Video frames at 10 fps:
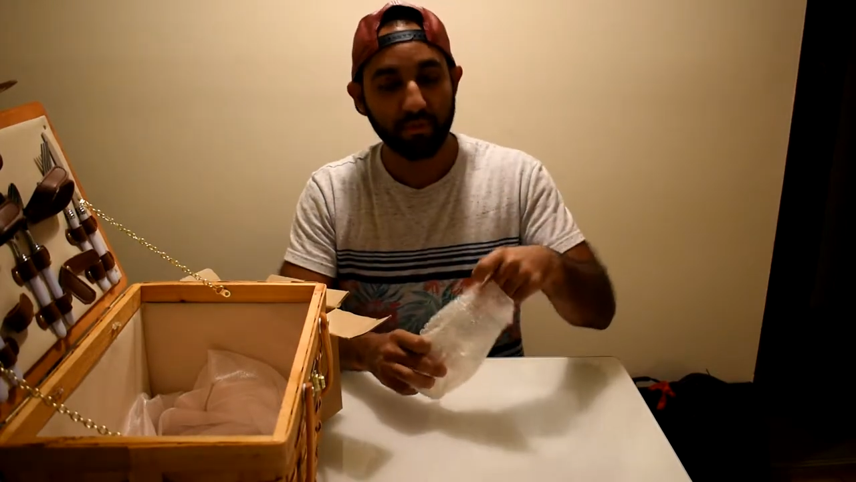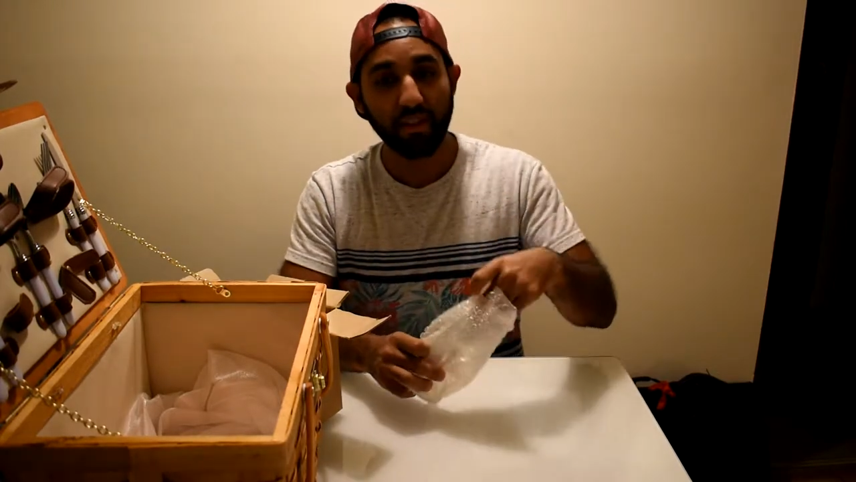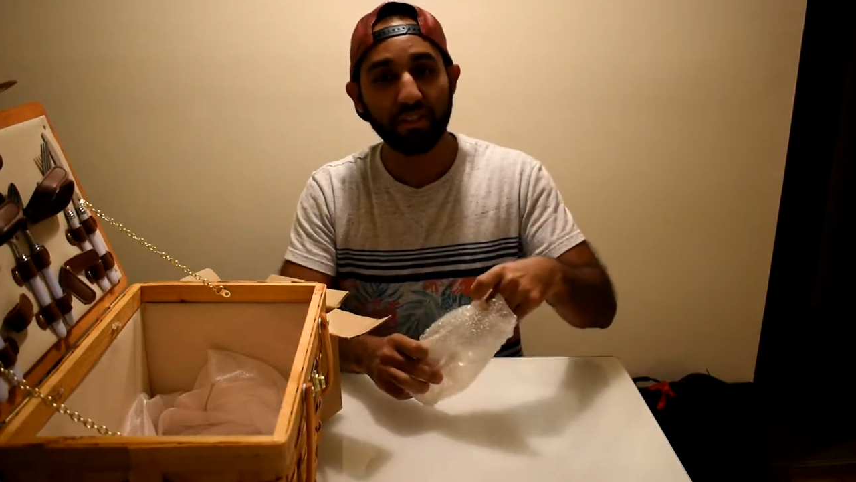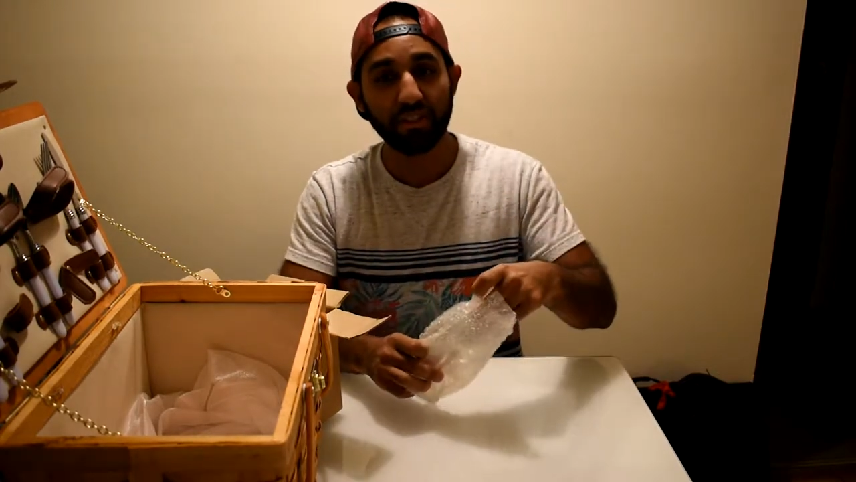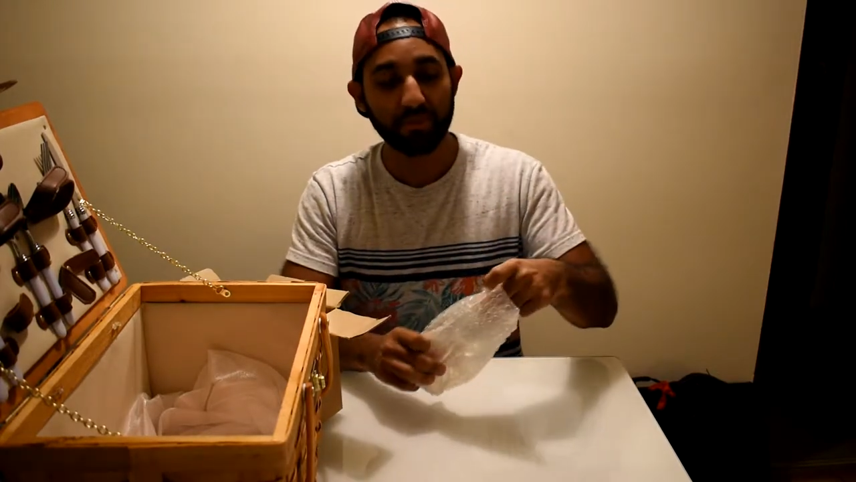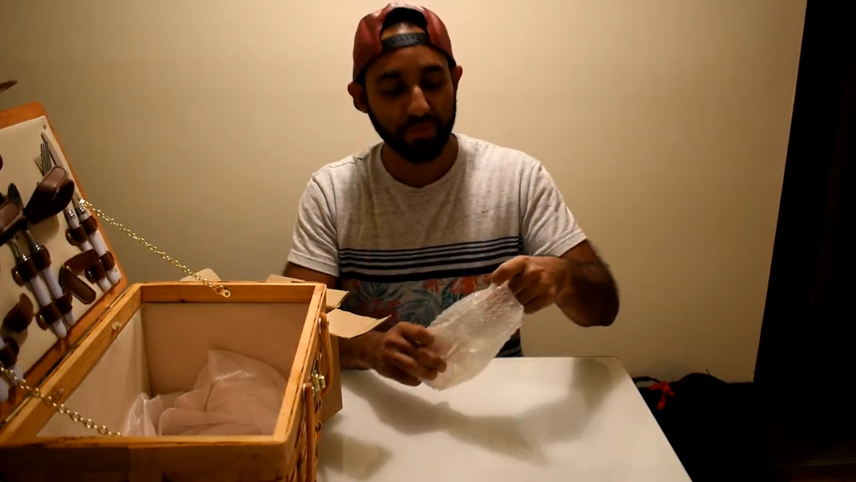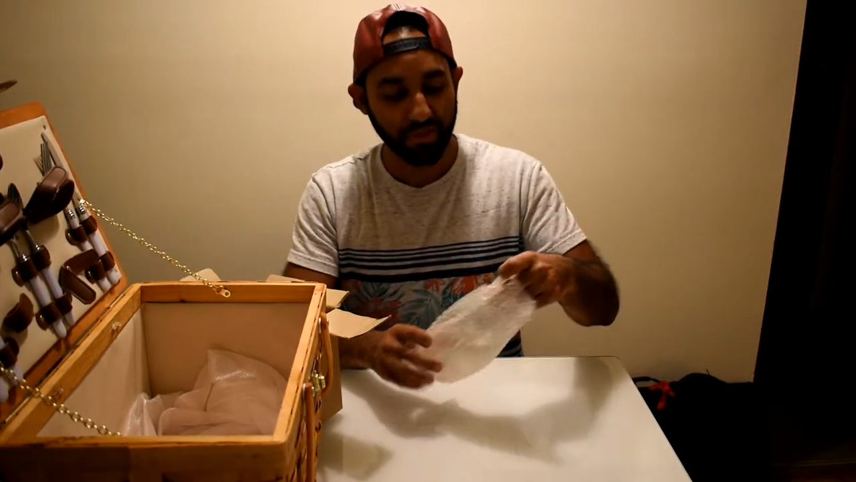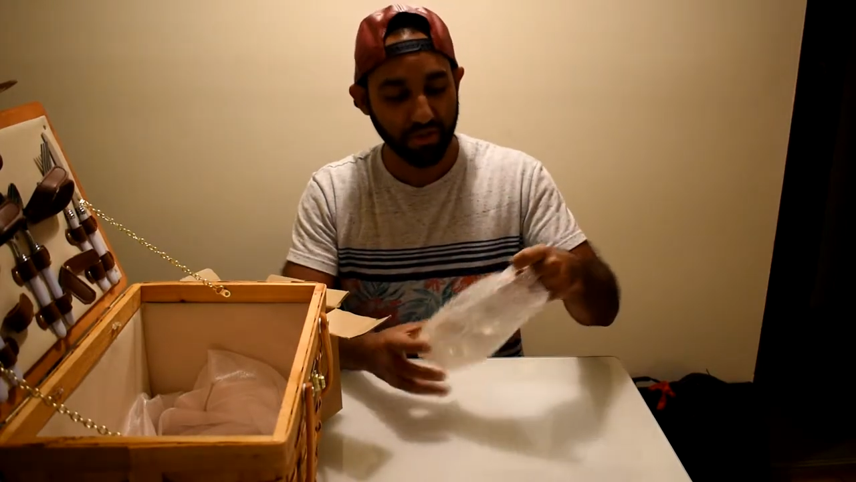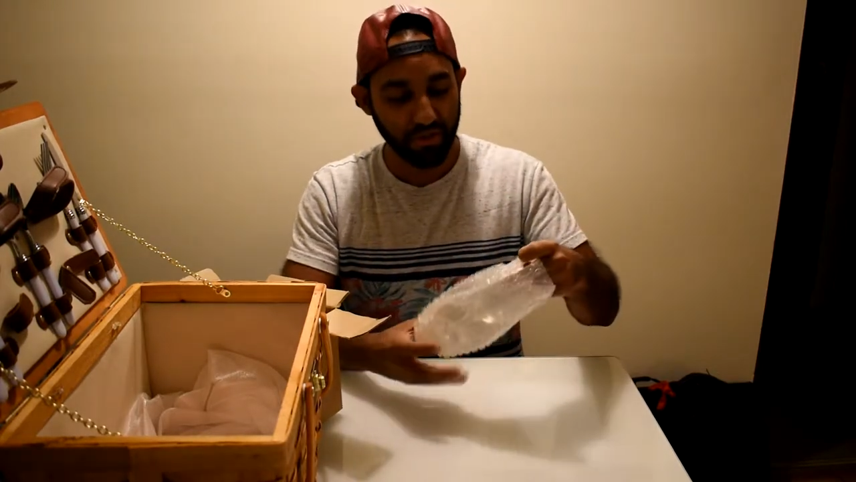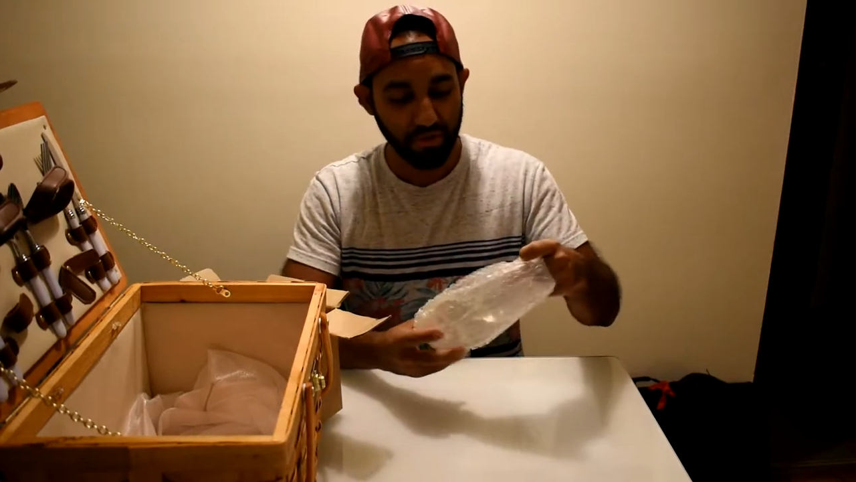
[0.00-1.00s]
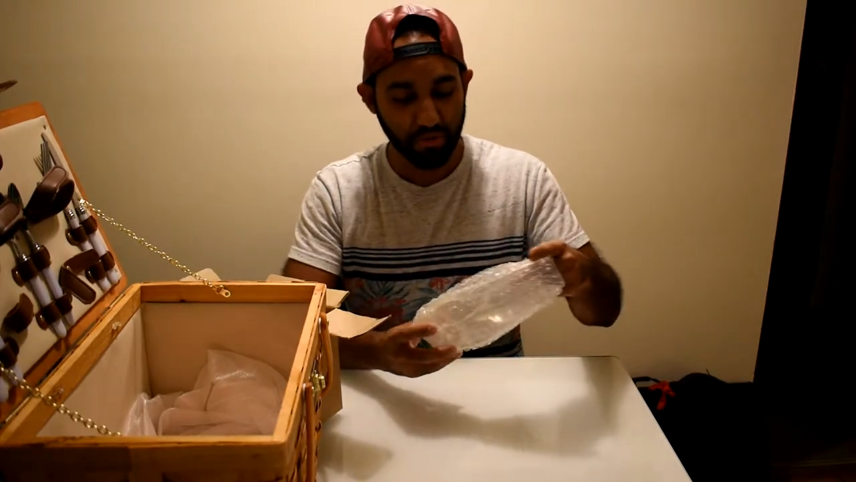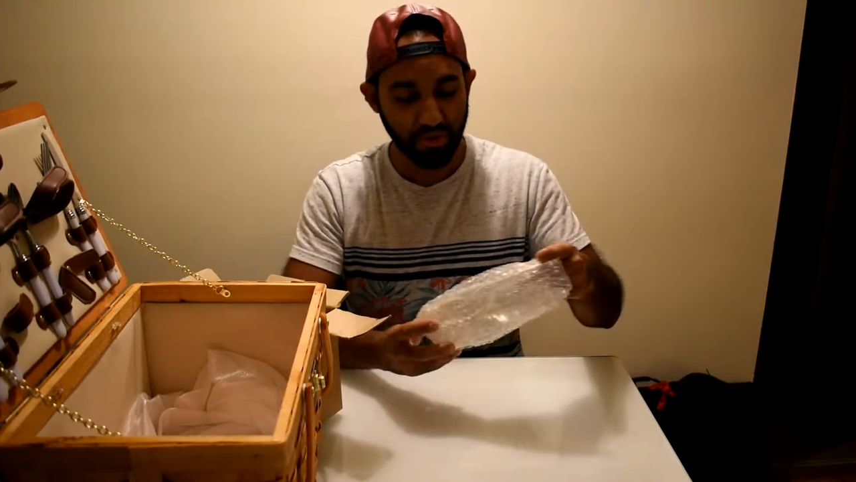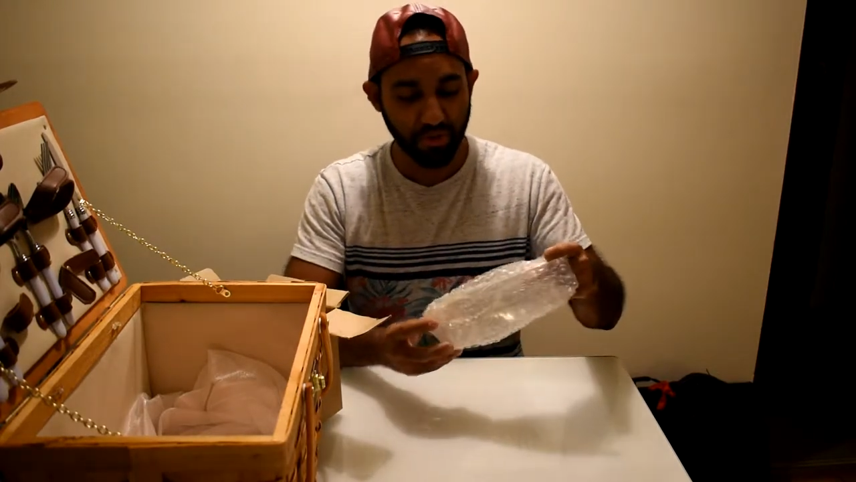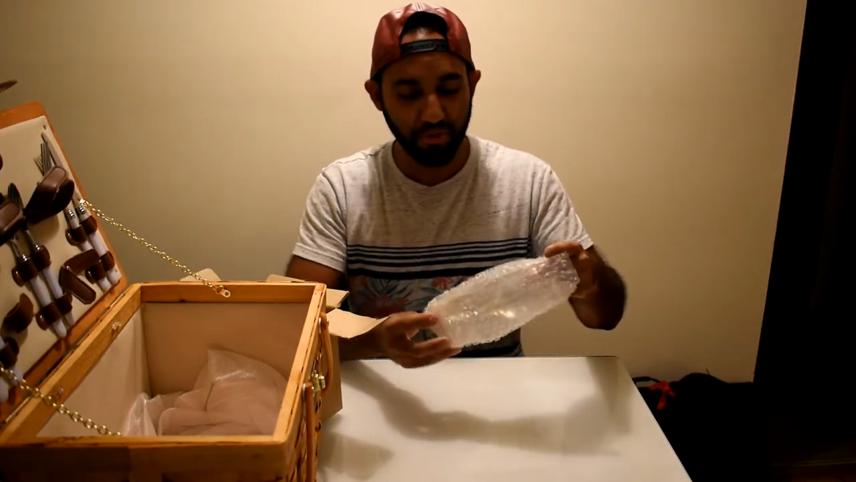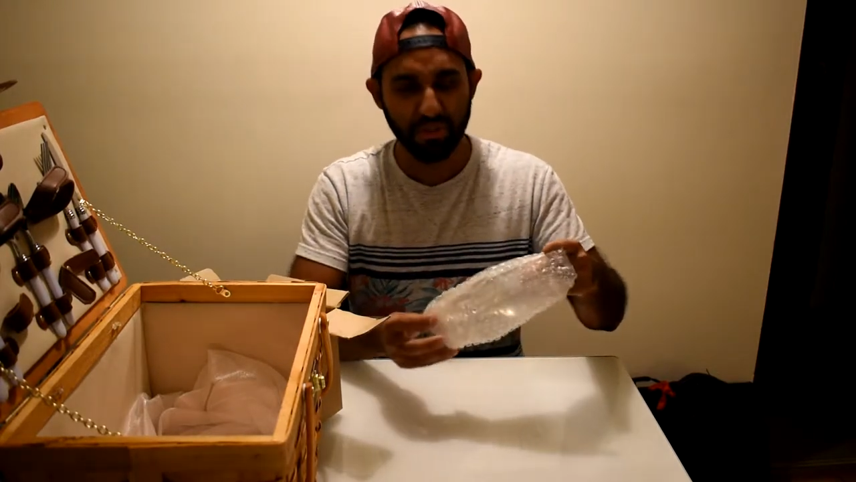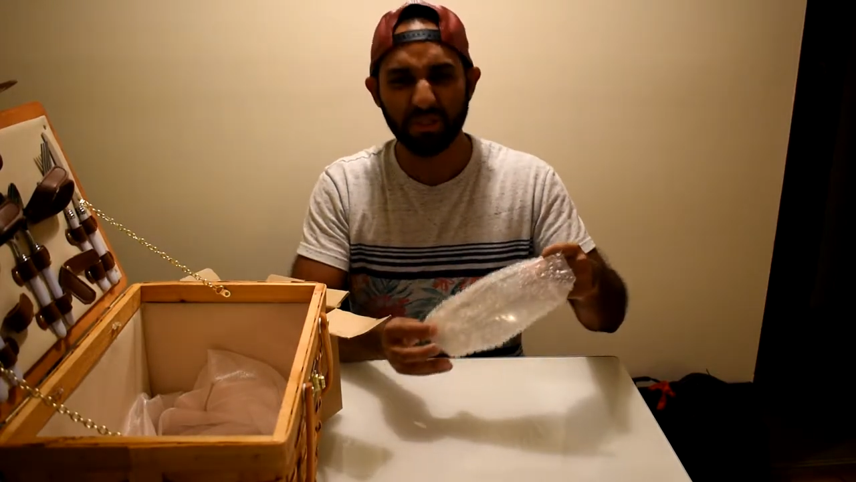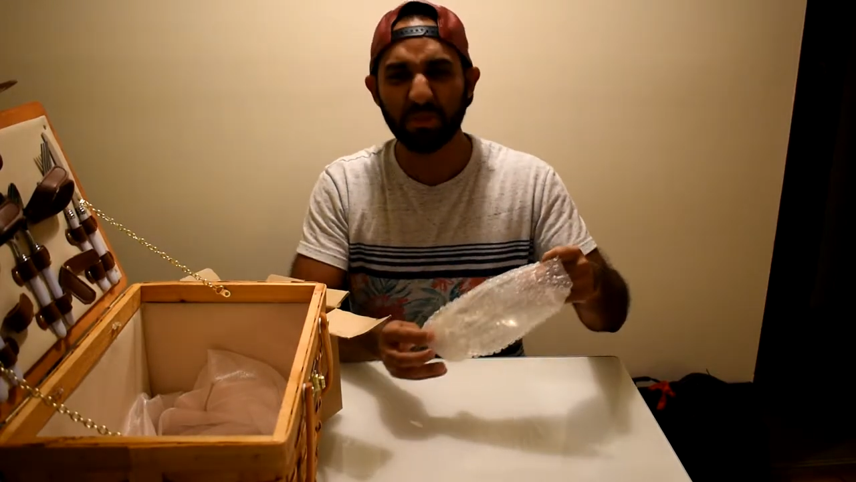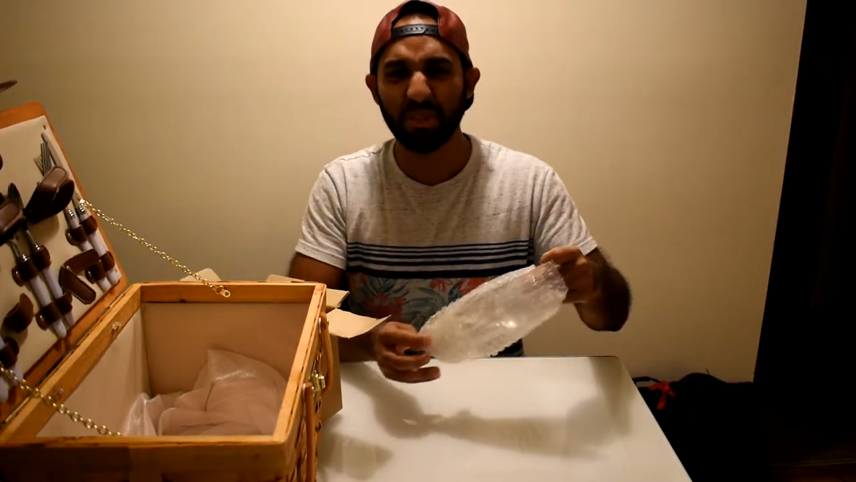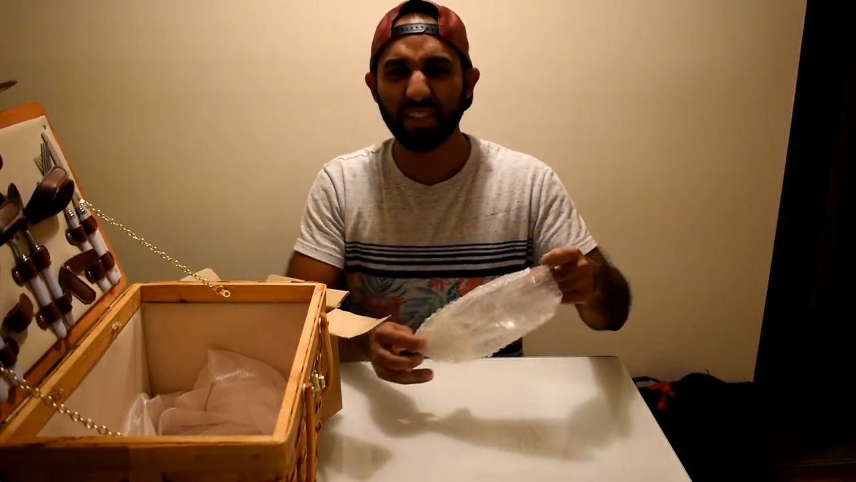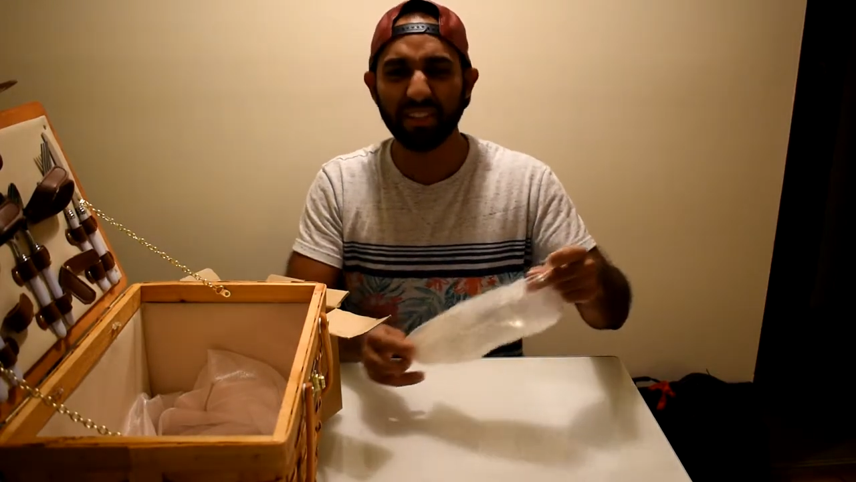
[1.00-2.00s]
Everything smells like new but old. It's
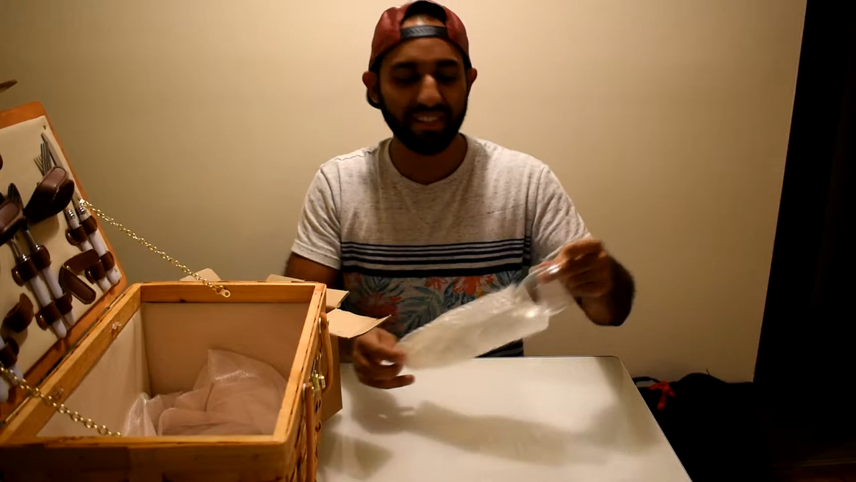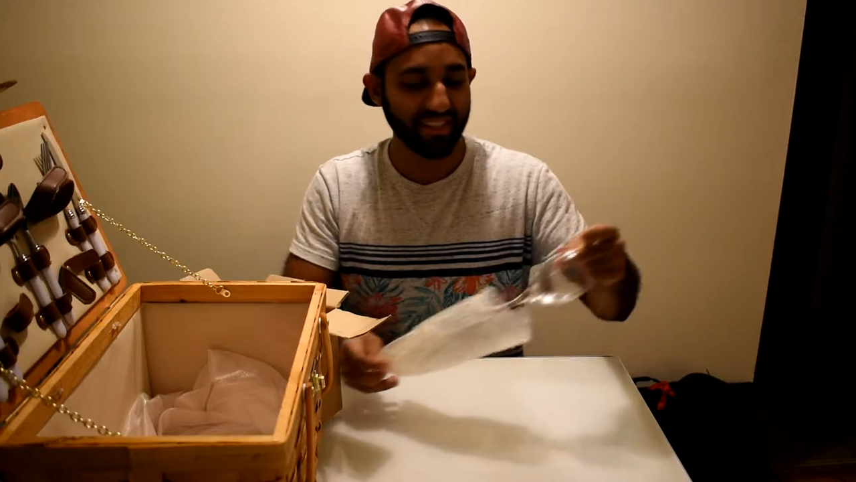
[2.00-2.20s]
weird.